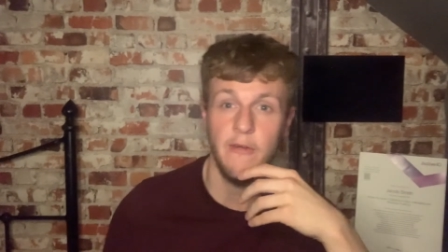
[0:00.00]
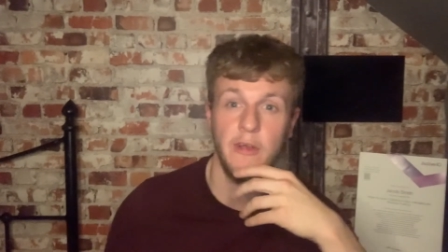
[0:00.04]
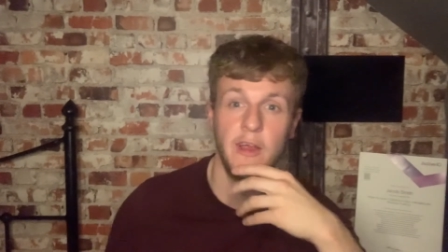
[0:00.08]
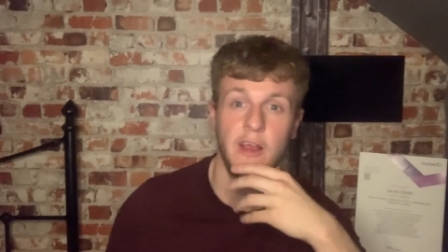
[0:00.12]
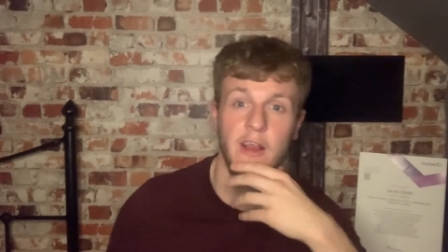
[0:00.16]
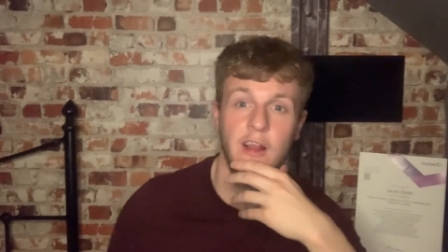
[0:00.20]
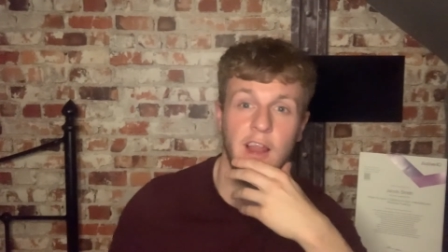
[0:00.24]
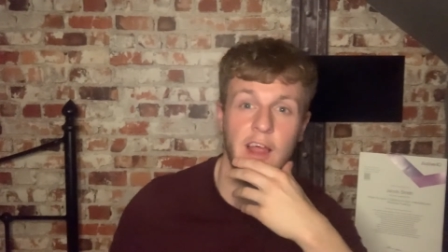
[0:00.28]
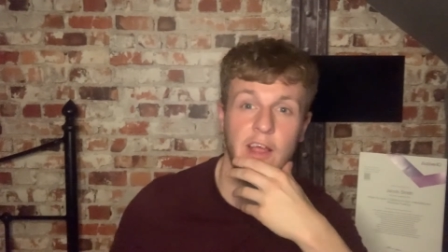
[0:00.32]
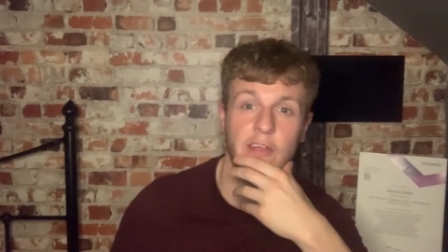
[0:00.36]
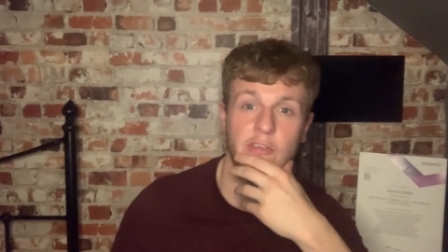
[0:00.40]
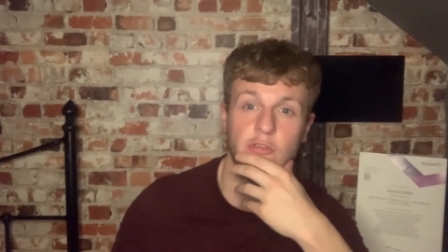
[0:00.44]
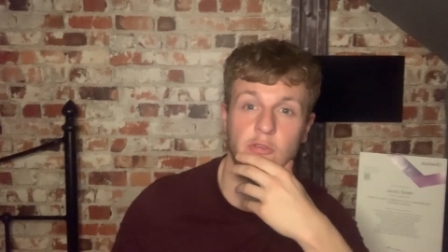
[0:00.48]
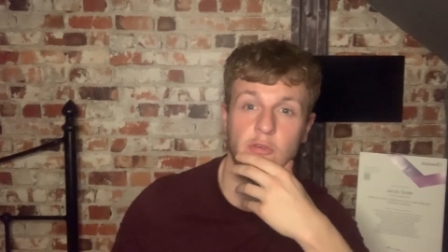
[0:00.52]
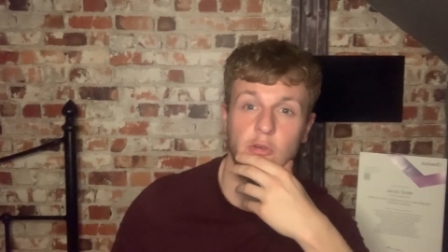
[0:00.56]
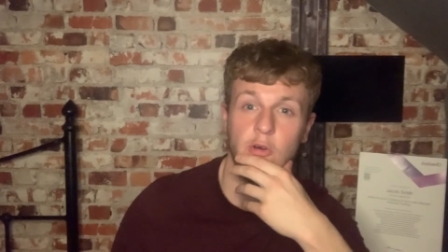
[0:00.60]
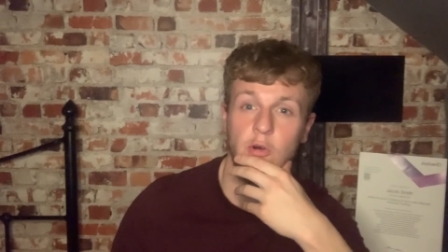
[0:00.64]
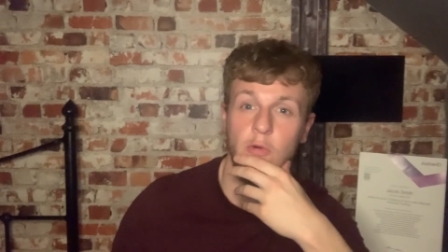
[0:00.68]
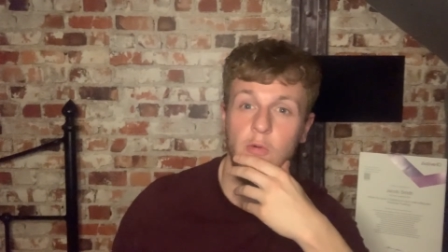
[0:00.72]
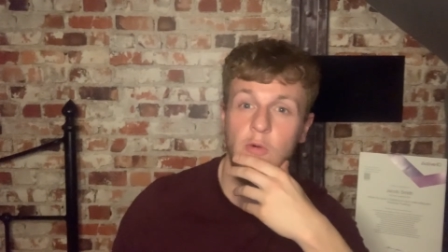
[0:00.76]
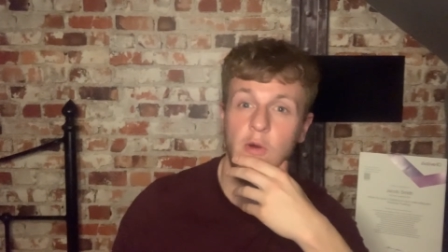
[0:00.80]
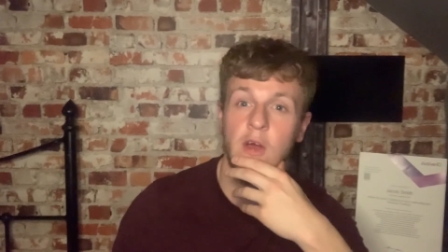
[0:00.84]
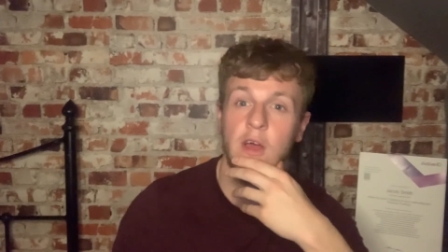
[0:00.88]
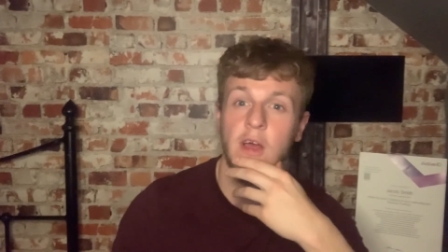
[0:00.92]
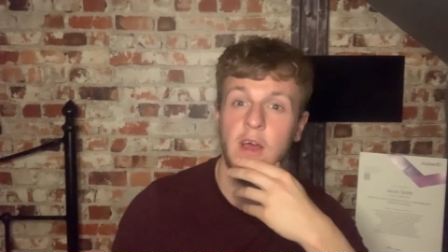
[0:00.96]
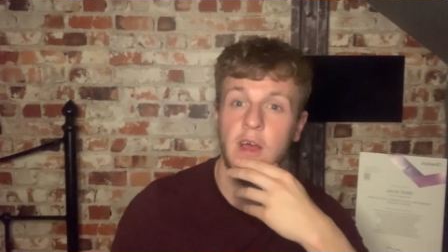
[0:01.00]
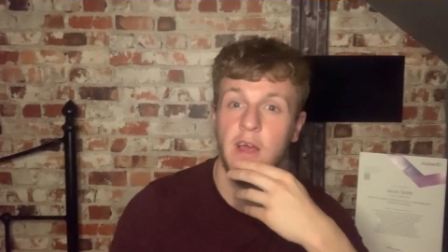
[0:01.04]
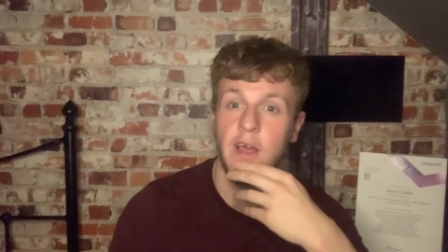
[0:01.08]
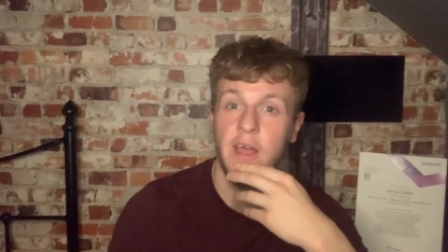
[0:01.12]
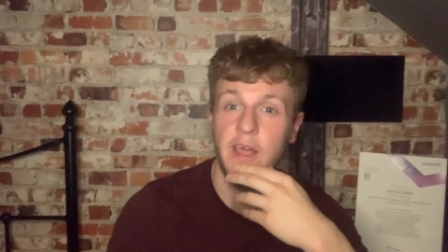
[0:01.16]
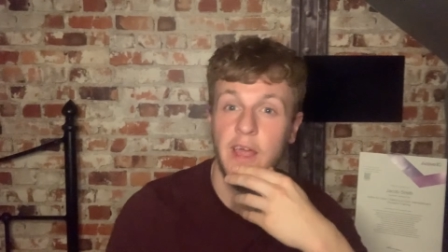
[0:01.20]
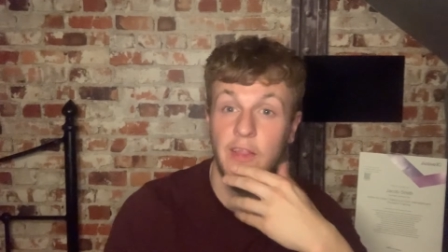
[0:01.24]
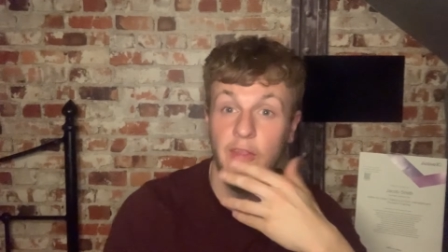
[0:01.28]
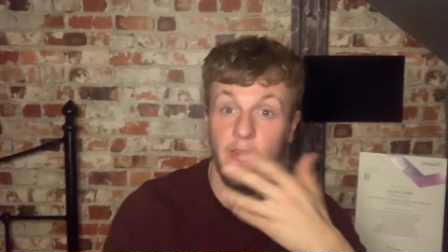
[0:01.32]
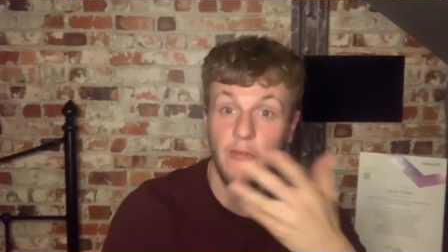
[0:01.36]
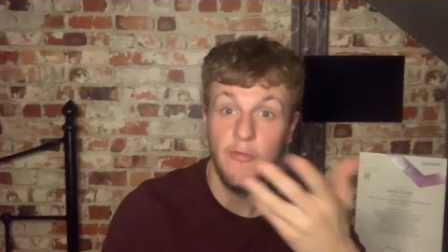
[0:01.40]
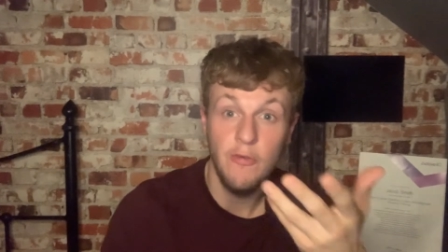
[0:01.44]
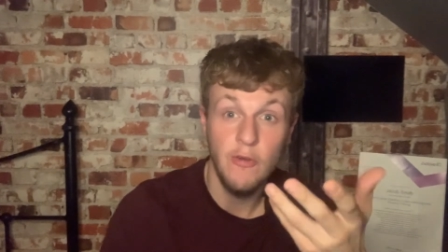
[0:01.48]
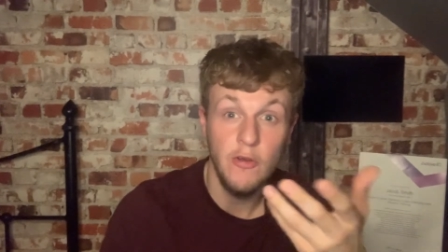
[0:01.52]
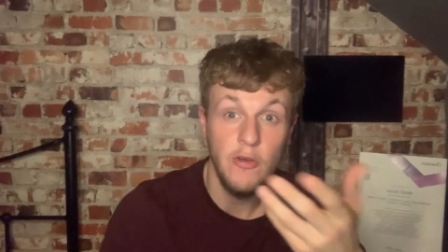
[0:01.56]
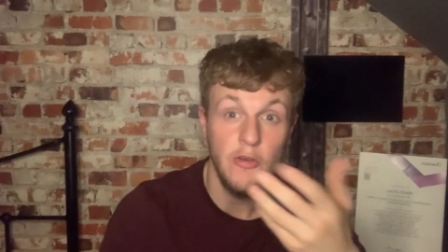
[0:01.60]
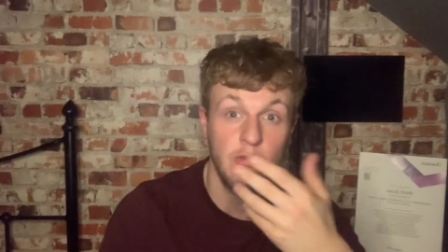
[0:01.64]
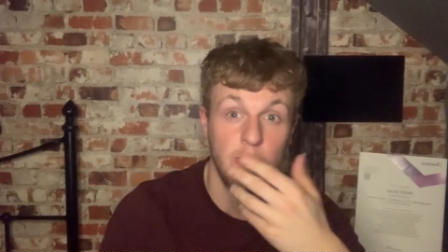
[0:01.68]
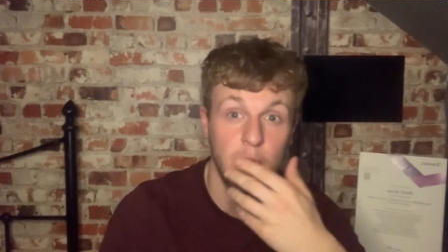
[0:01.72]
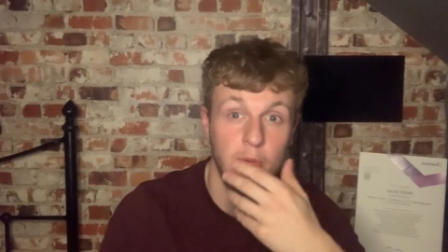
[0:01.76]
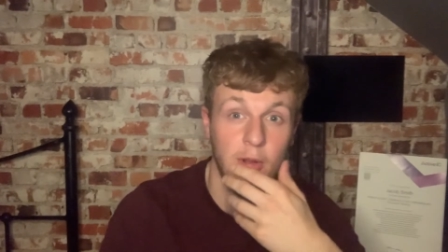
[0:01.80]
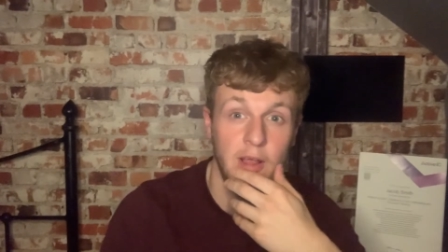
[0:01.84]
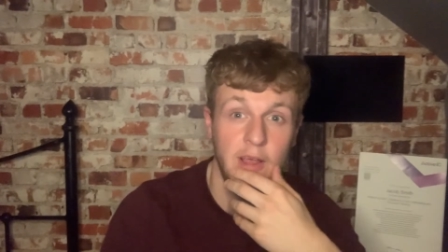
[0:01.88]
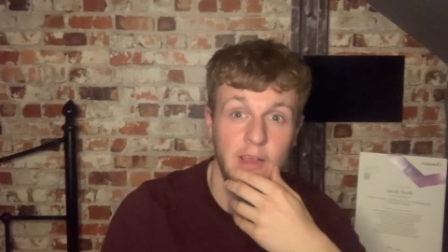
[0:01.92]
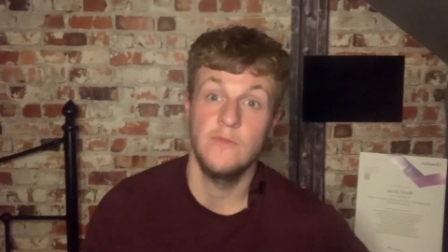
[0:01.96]
cholesterol in the first
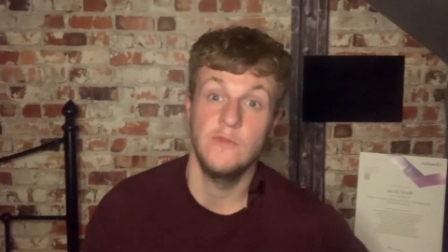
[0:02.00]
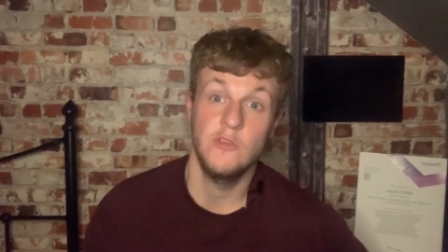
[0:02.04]
place.